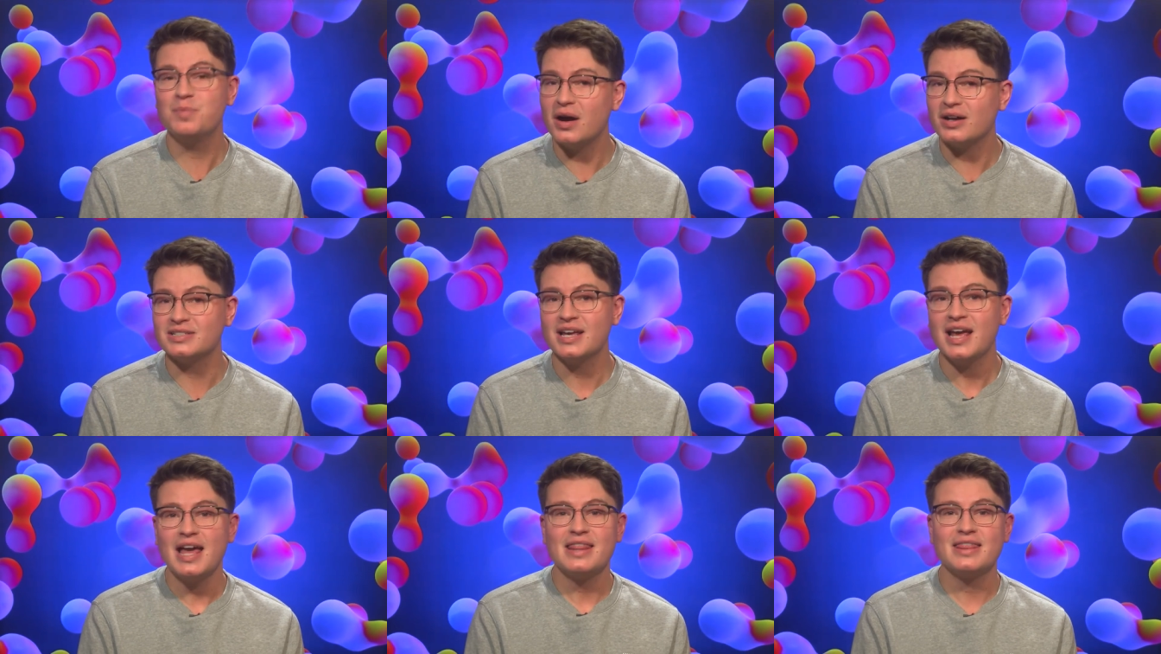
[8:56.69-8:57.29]

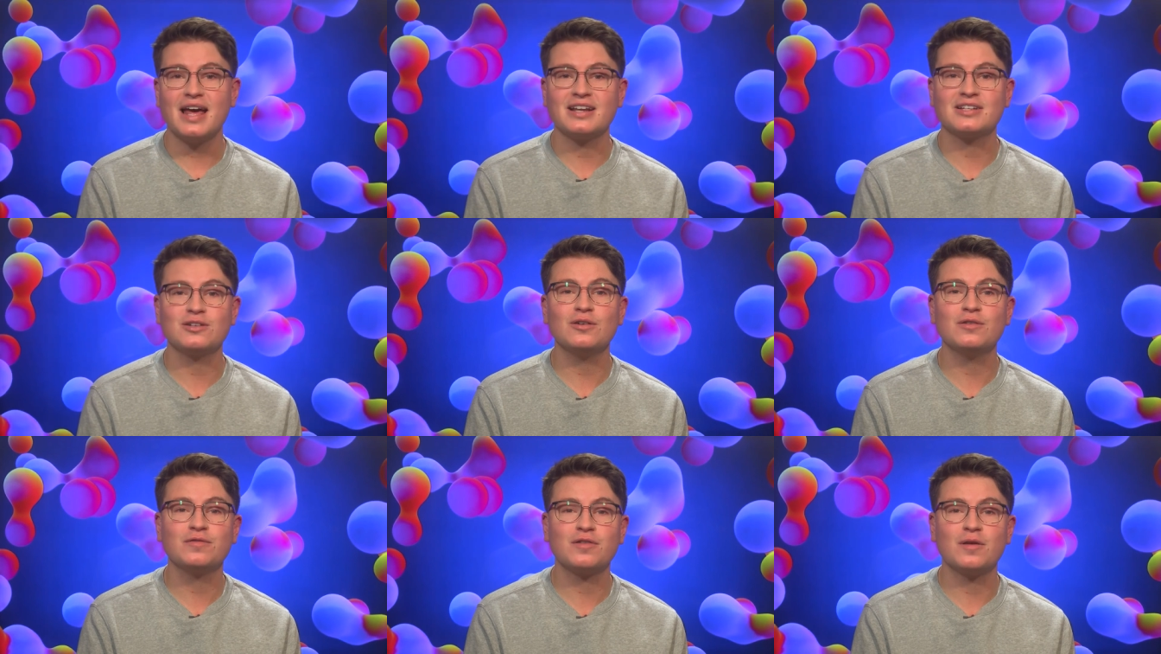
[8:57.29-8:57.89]
But that is
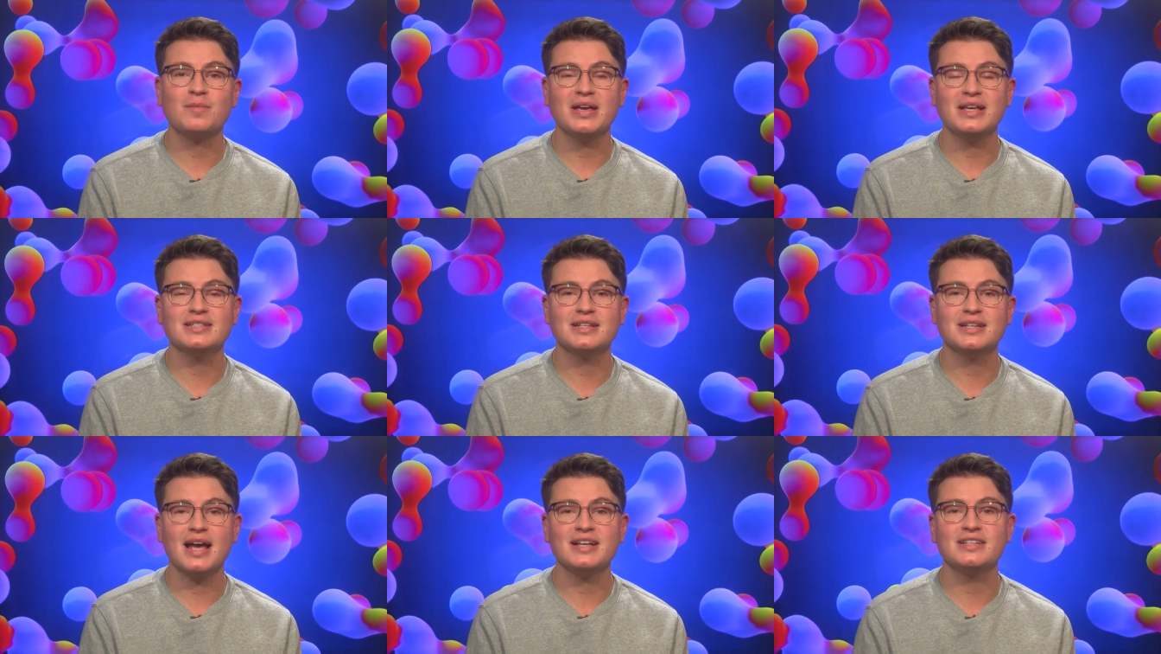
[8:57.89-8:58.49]
all from me
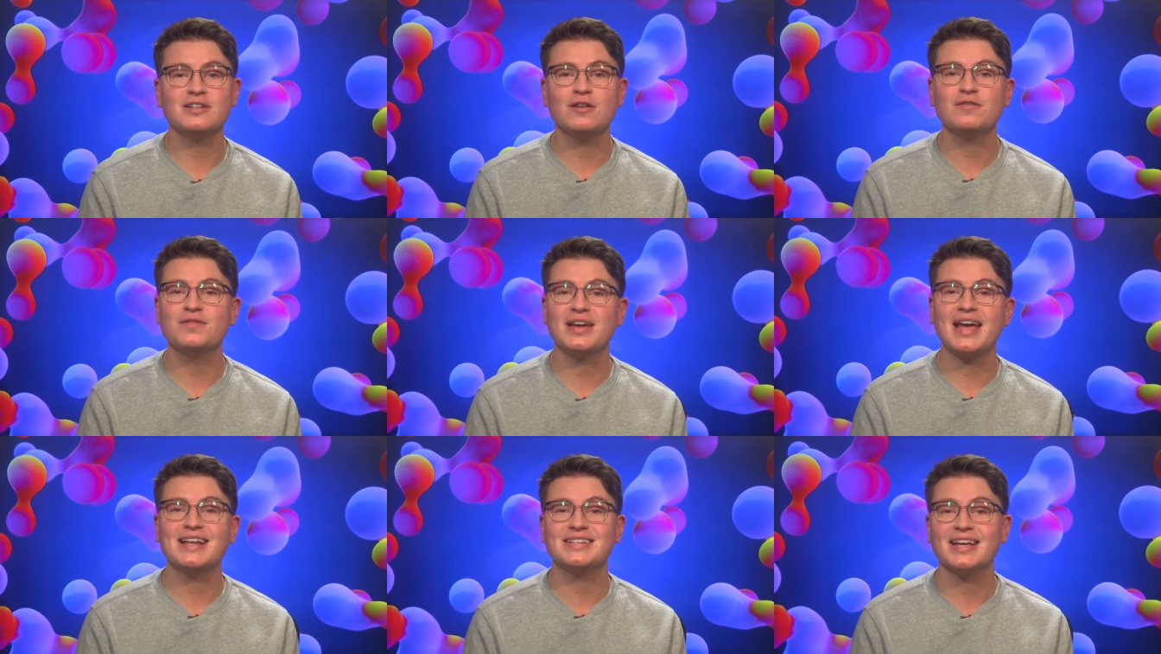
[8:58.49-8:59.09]
today. Don't
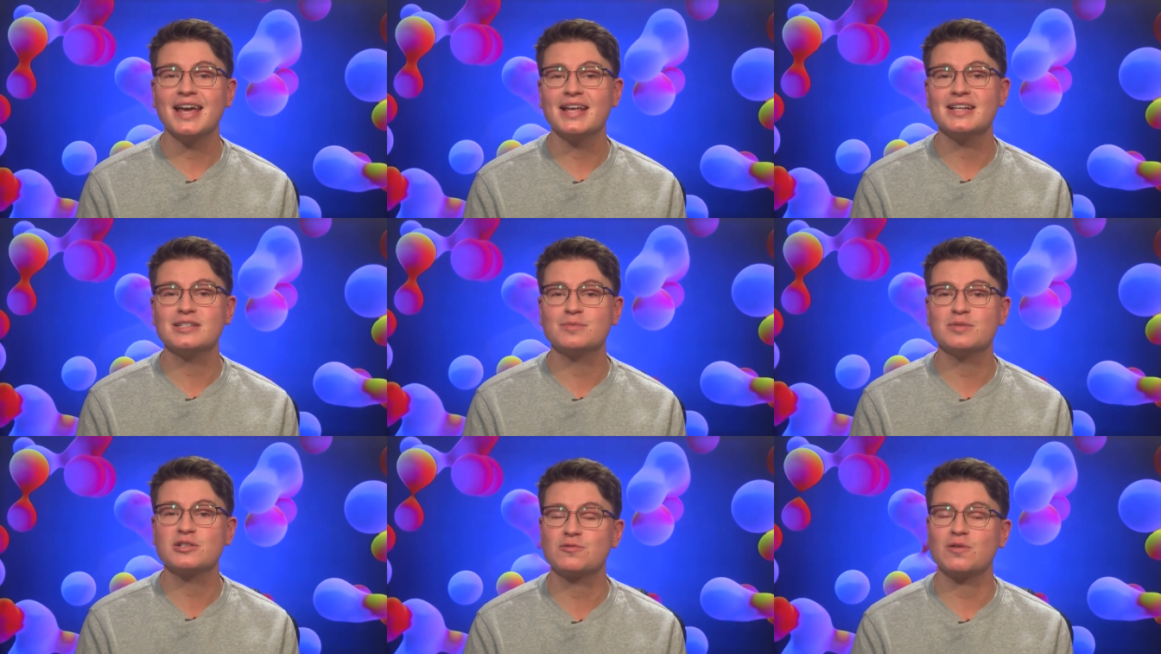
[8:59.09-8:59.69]
forget to hit
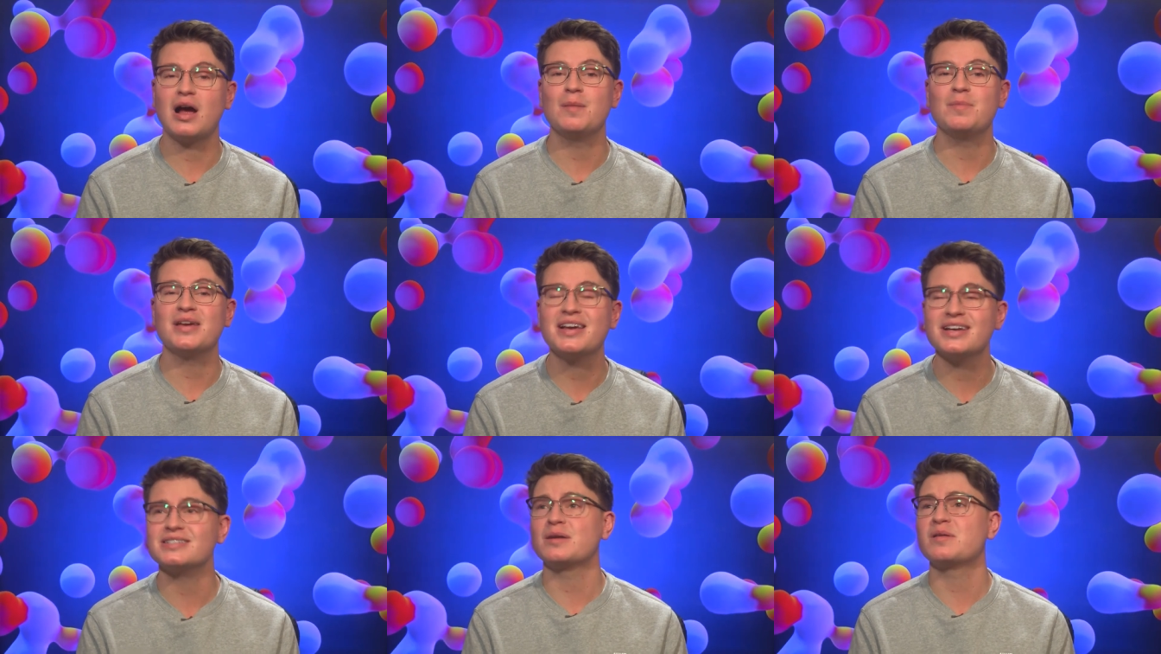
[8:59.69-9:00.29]
subscribe
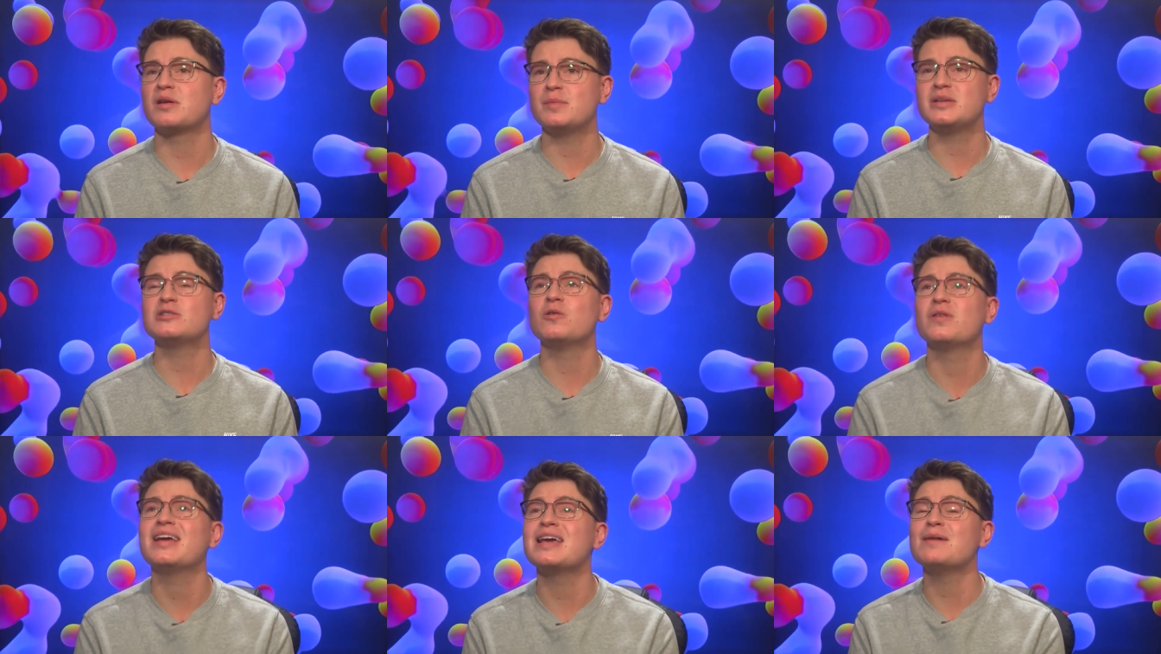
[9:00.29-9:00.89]
because I'm gonna be
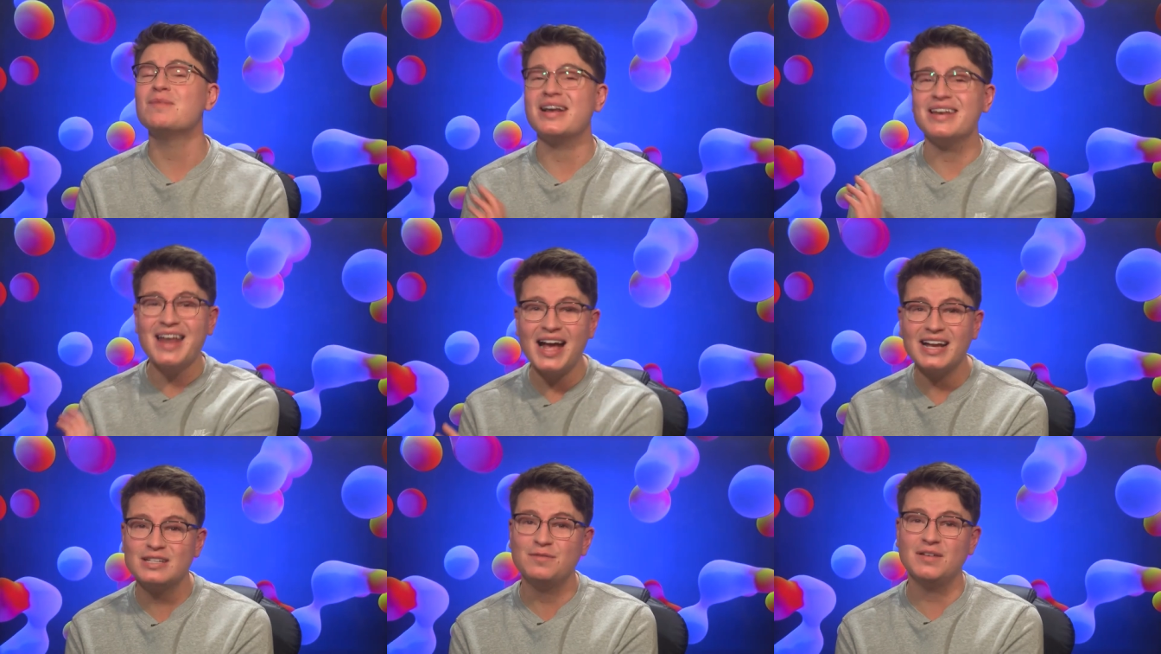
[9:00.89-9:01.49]
talking in my
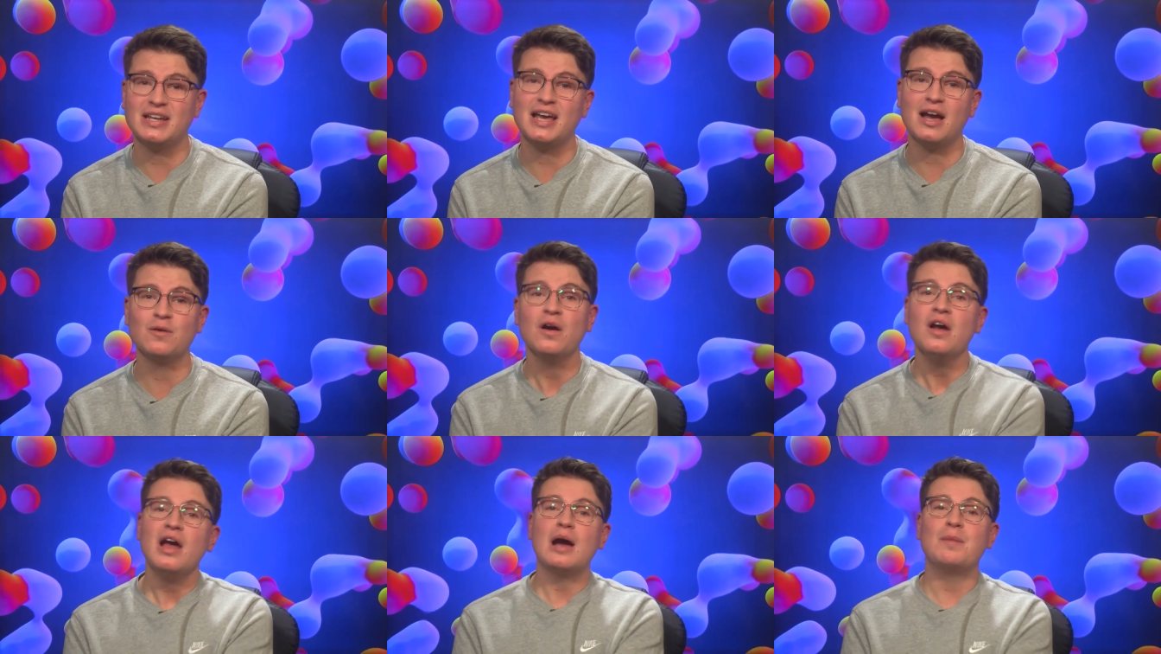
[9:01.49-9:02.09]
next video
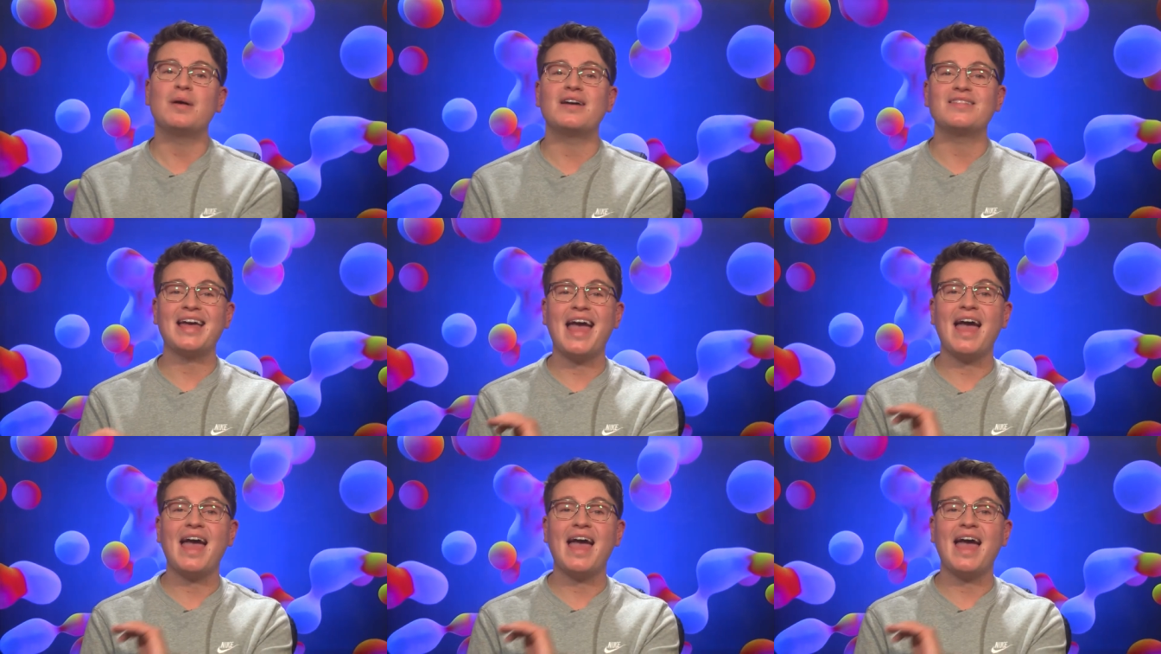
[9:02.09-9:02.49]
about the